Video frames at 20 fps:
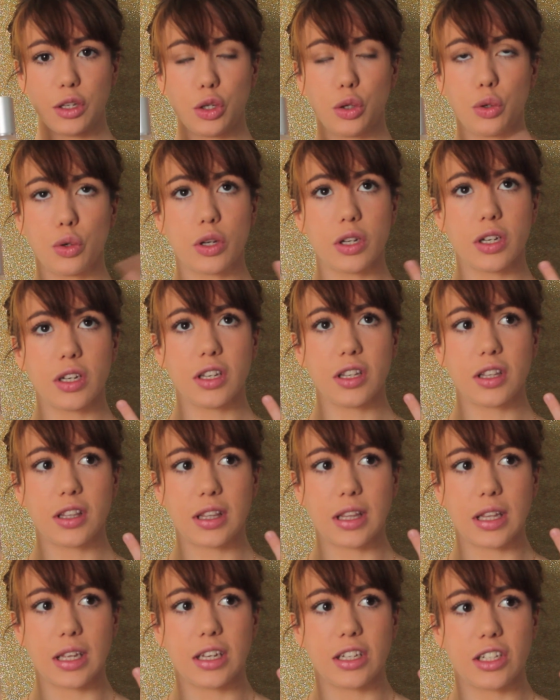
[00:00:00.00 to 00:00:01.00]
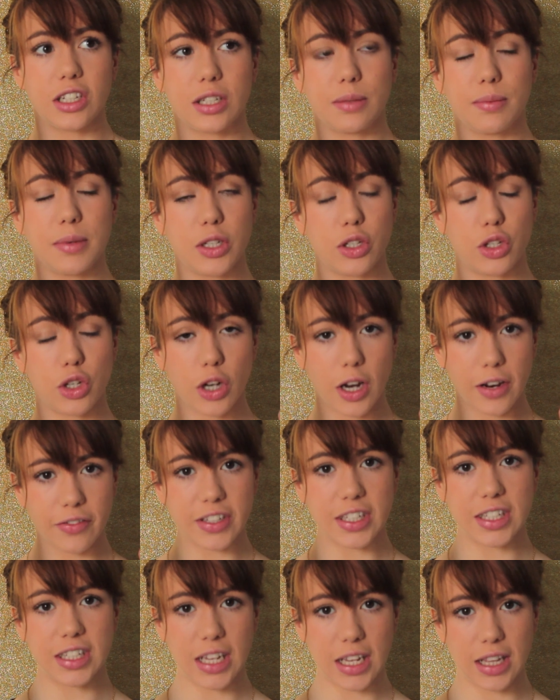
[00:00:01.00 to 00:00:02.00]
it just means you don't have
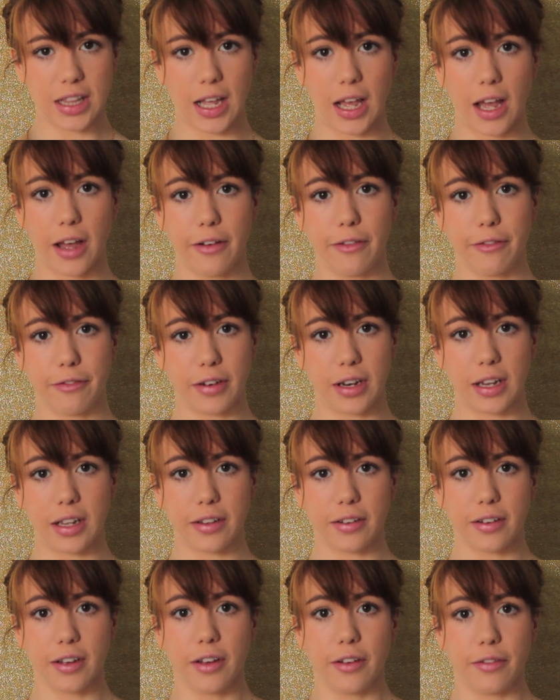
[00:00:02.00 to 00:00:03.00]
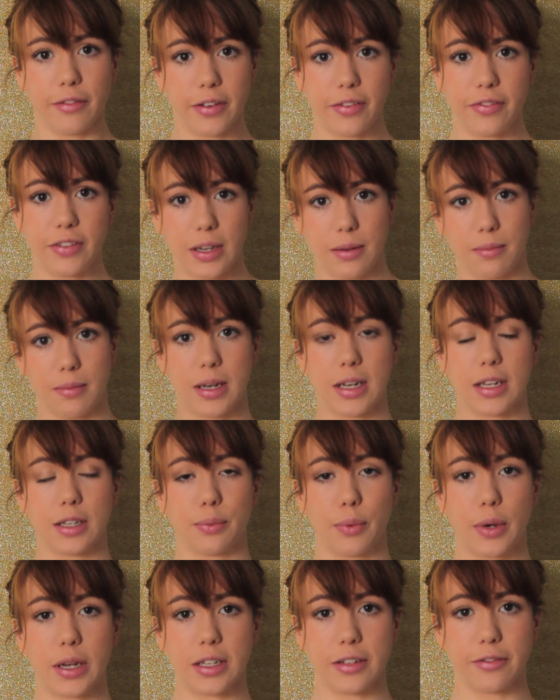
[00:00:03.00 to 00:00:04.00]
to sit there for like 15
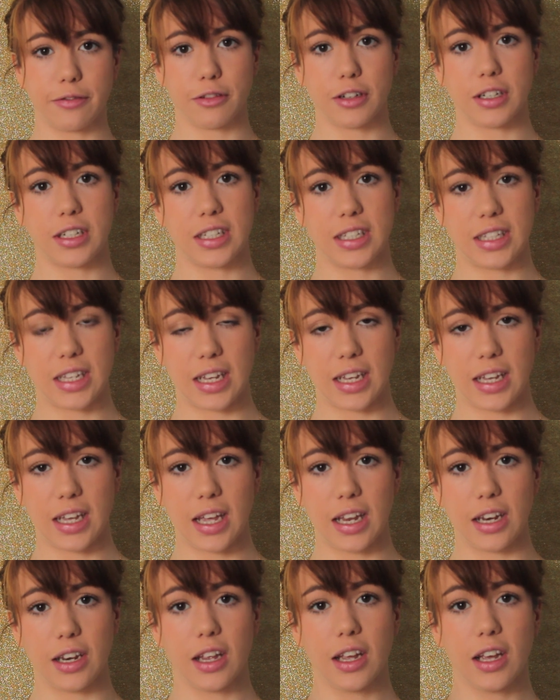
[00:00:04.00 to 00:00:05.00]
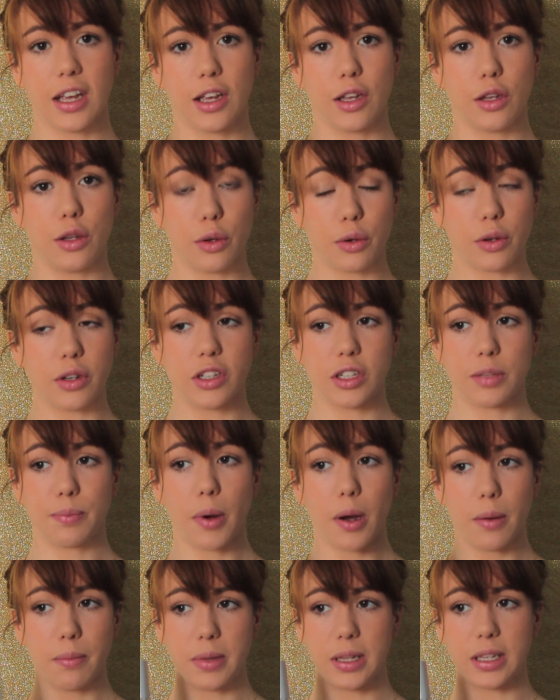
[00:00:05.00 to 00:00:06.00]
minutes waiting for it to sink in. You can just
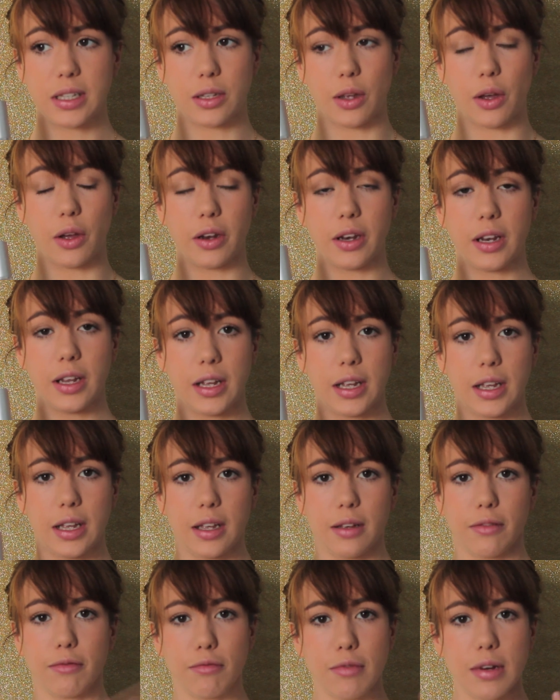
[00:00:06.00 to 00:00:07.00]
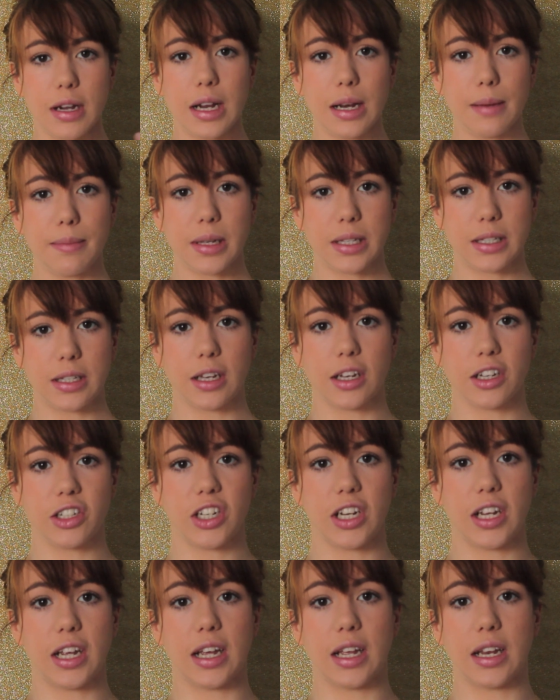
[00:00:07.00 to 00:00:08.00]
pop this on, really
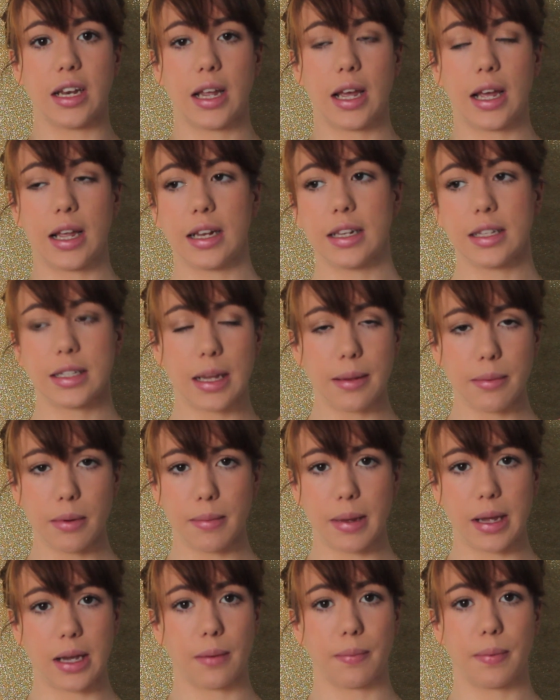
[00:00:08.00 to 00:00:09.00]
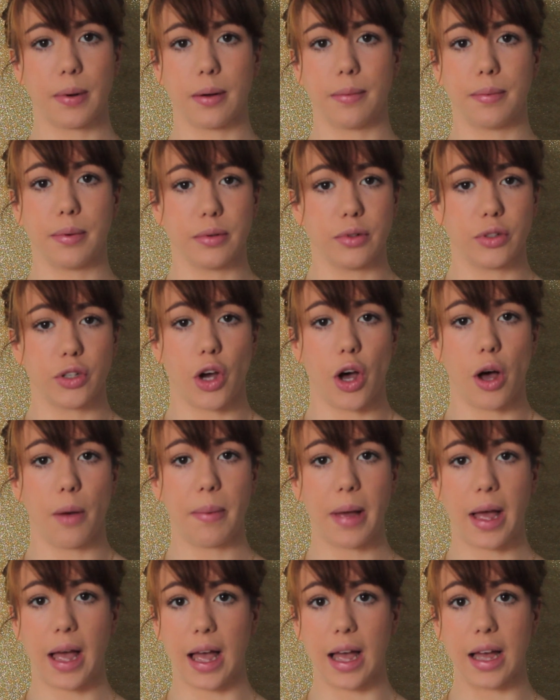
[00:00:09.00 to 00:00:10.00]
massage it in, and then slap your makeup up on
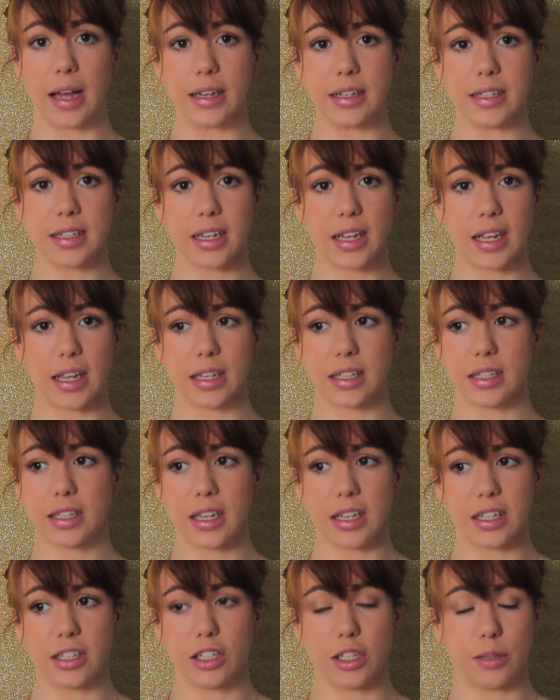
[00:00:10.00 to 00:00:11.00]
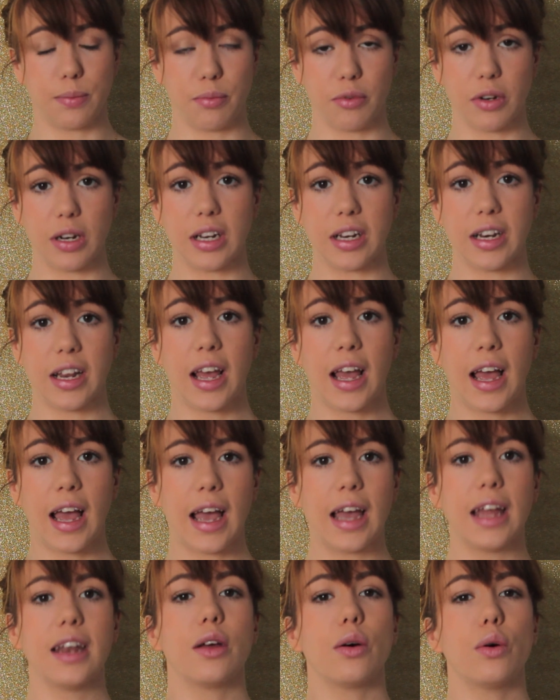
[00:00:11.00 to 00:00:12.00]
top, and it's just brilliant.
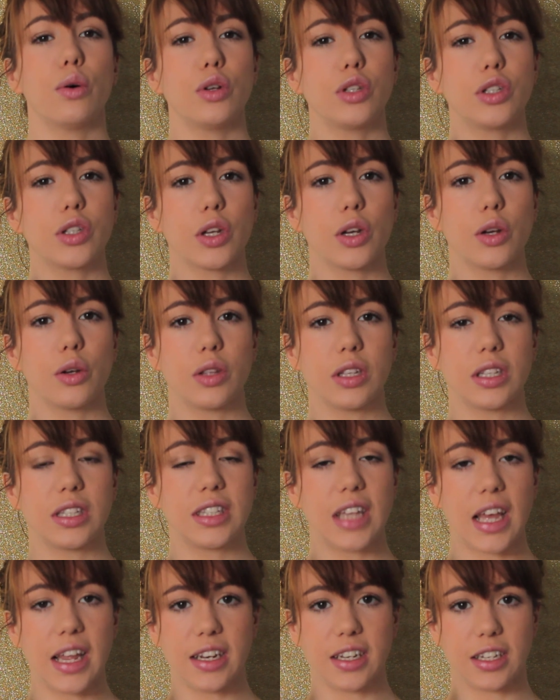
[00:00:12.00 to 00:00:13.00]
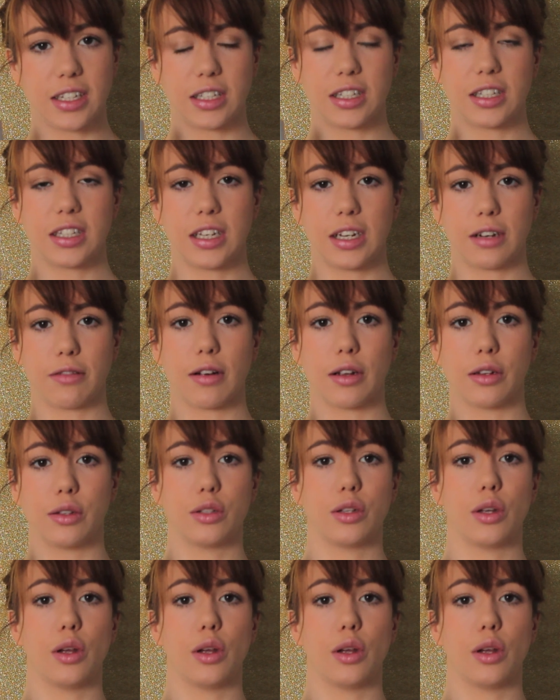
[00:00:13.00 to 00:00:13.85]
And it also, the scent doesn't stick around